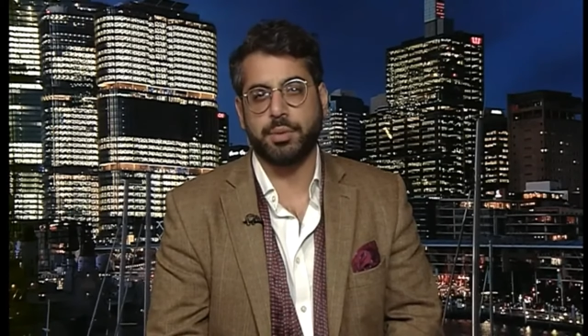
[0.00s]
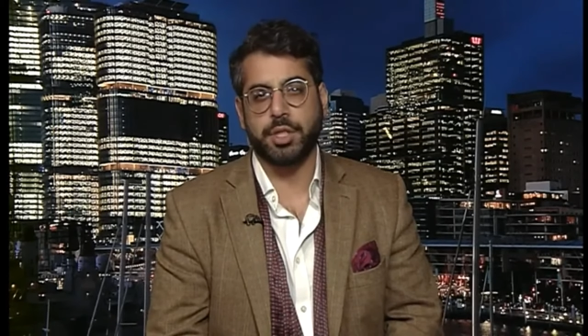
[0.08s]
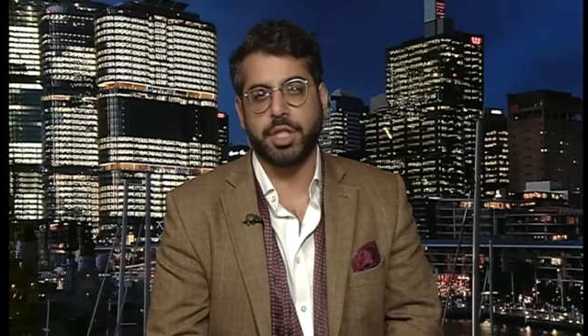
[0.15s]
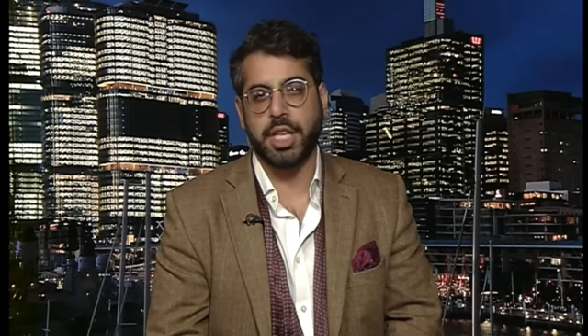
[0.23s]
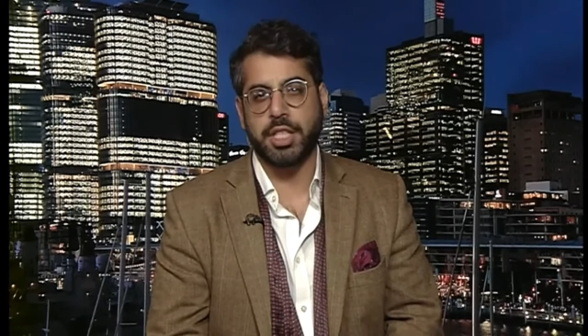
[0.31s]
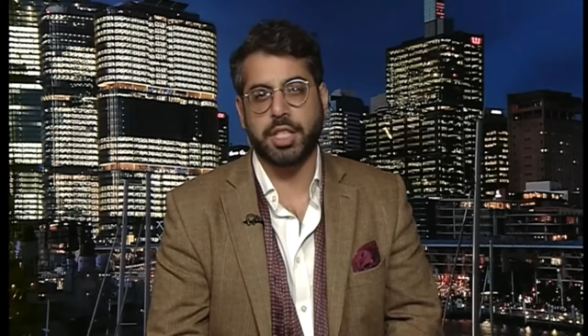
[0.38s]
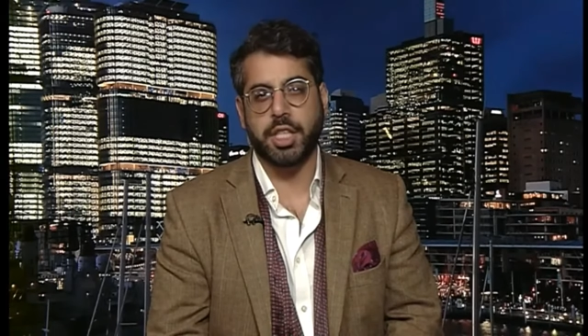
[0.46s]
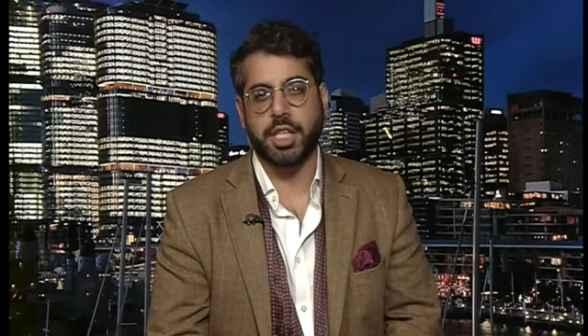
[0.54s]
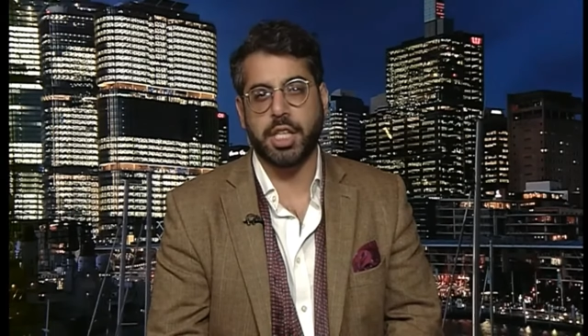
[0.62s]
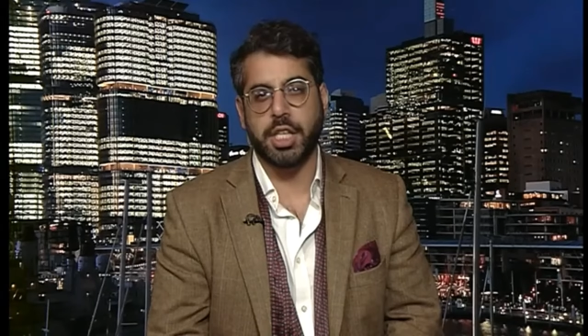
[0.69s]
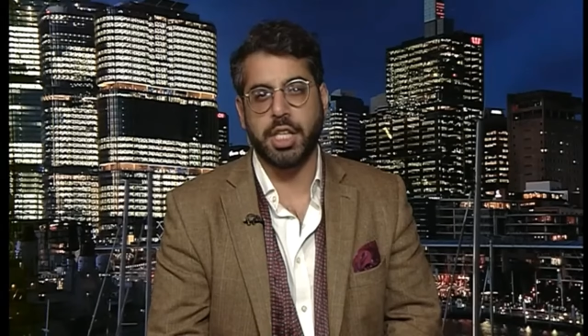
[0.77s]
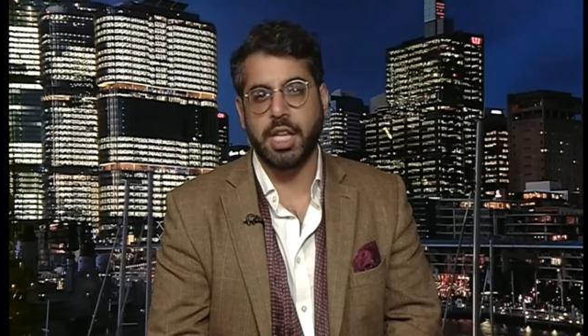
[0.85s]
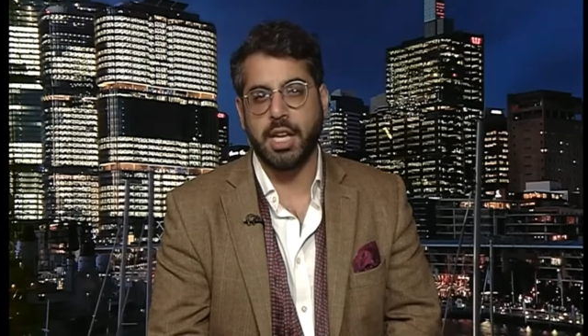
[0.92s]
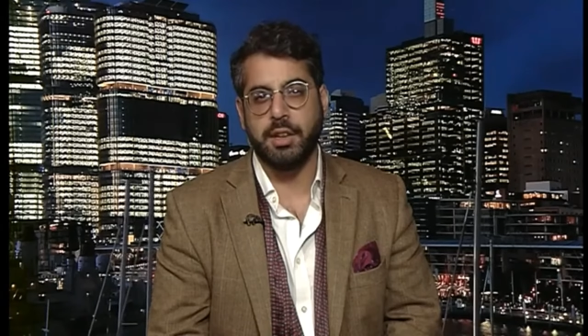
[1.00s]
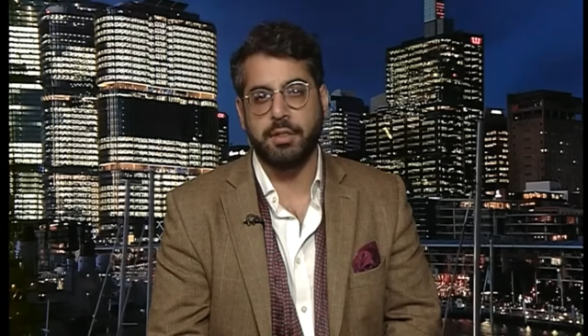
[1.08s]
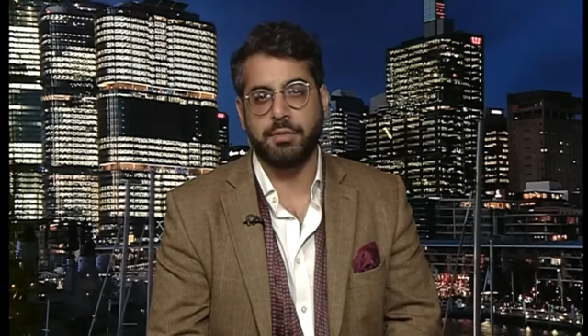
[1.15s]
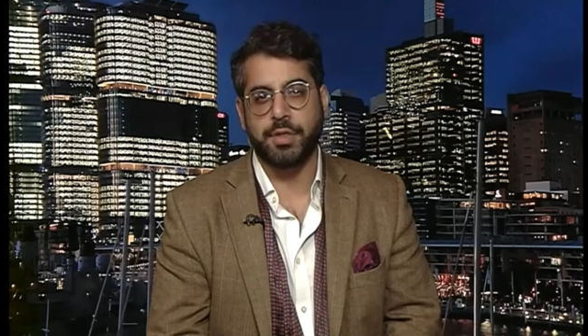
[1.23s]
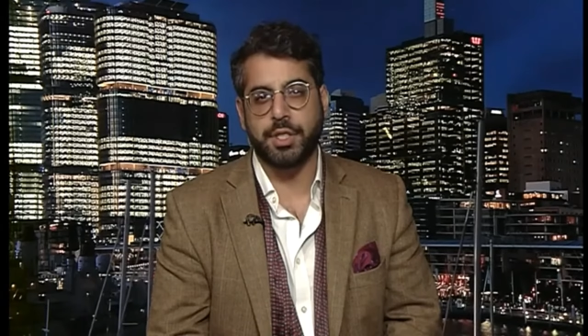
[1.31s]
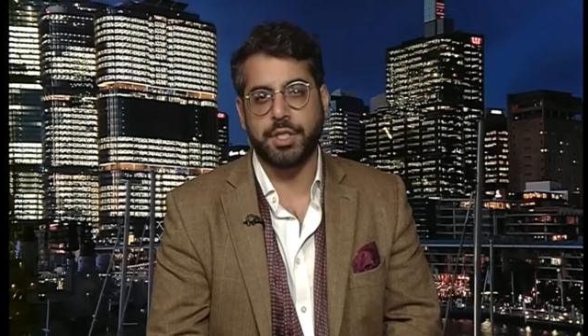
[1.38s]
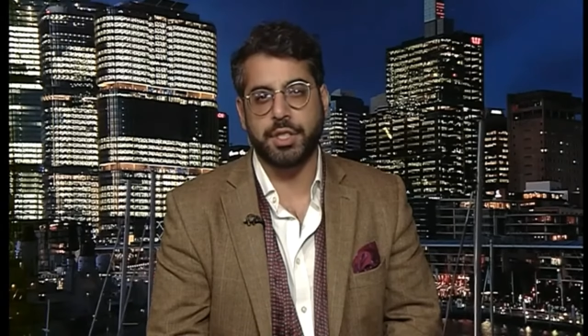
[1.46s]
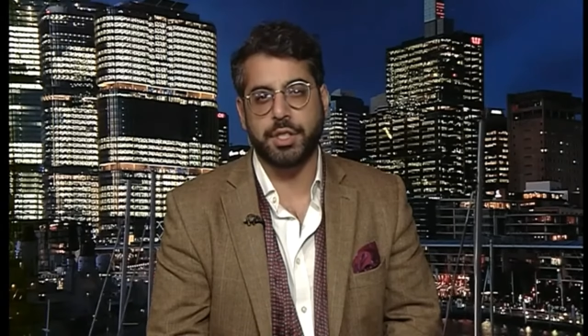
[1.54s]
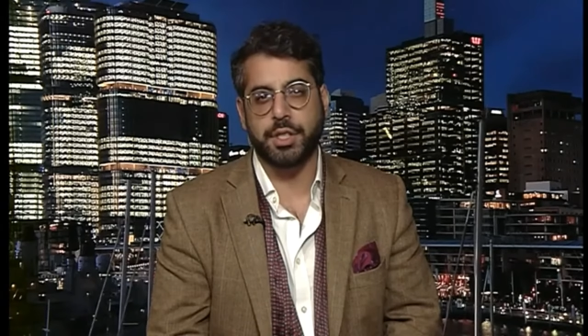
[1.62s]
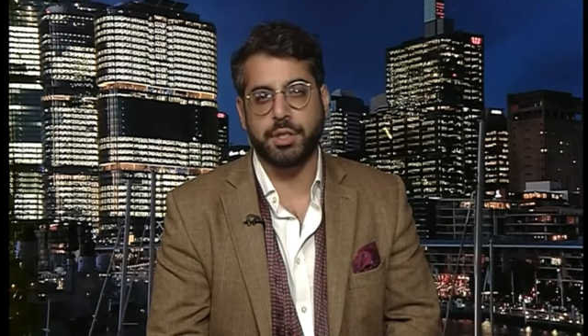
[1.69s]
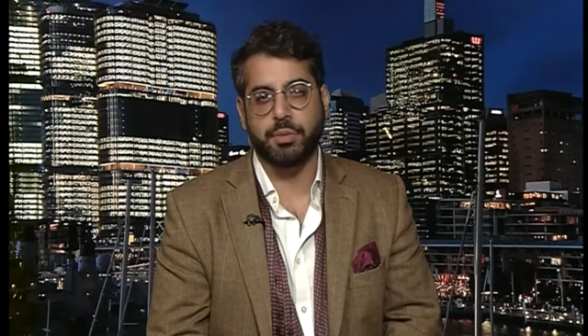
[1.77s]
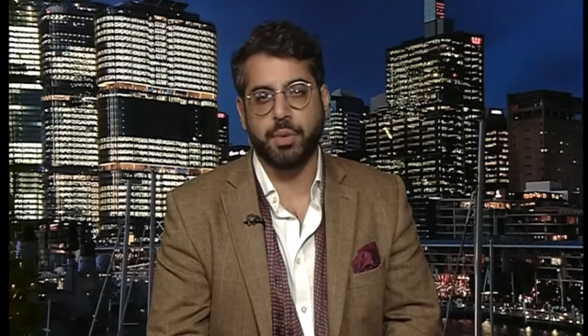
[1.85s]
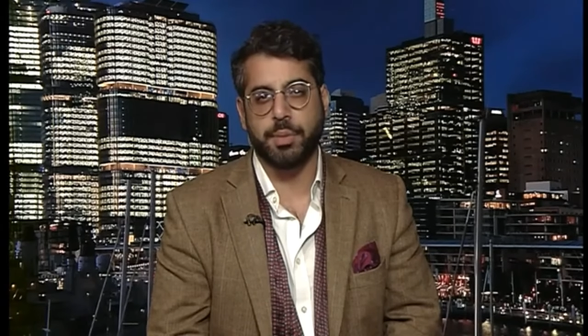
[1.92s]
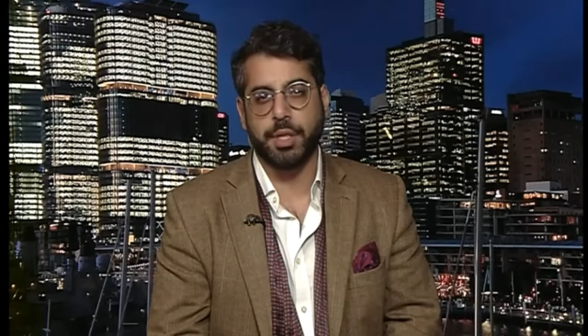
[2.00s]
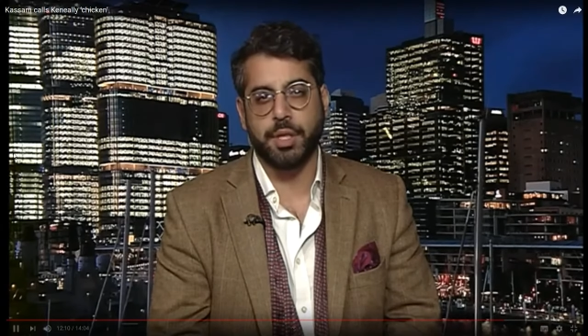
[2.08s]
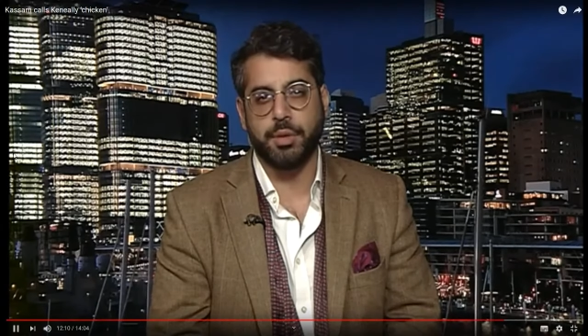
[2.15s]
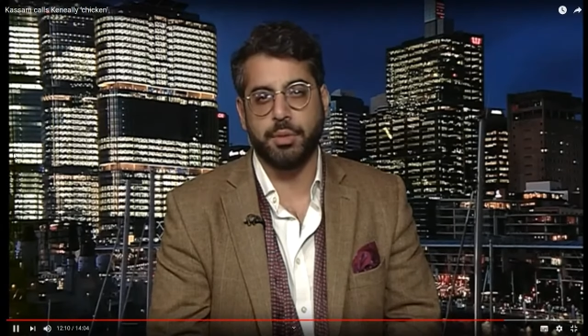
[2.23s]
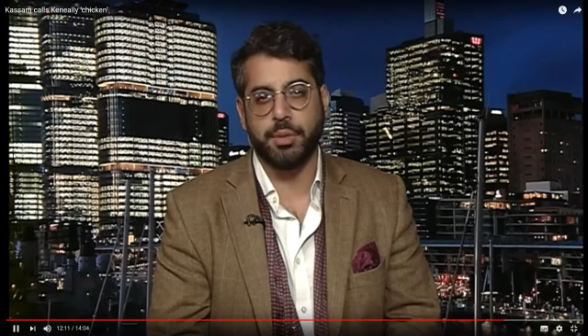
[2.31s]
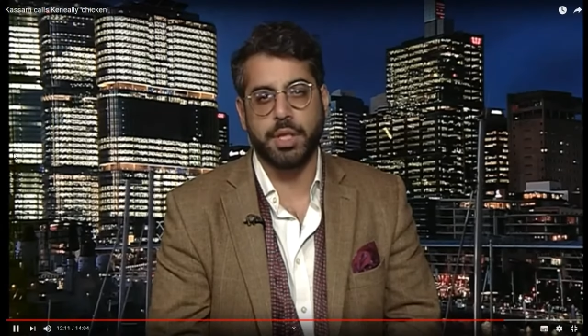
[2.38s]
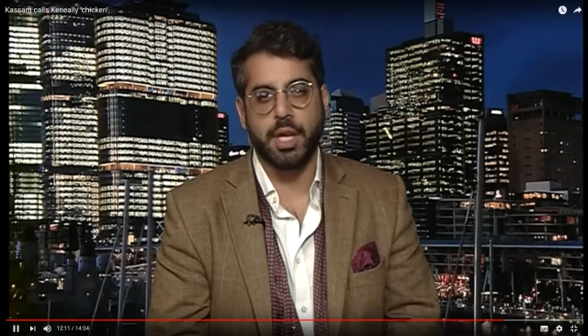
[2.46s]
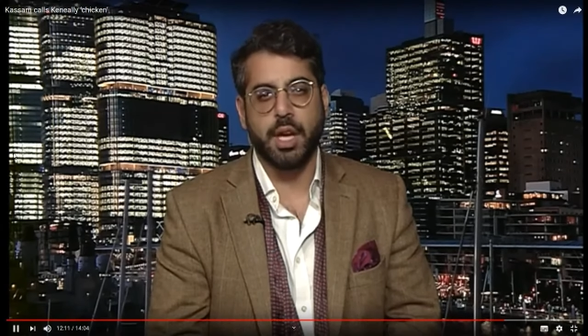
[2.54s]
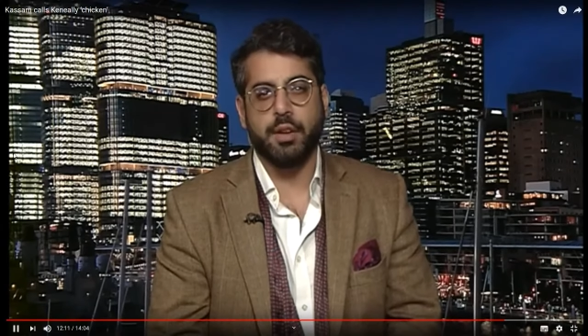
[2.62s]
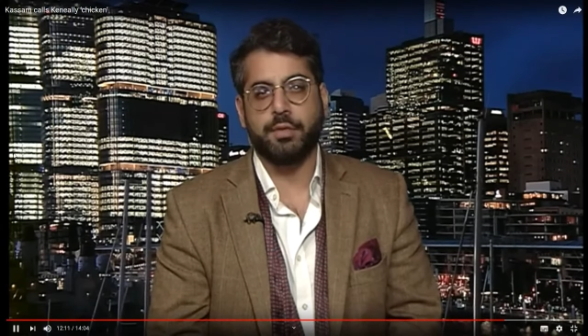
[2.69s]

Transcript: was Jessica Yaniv, this, this woman who was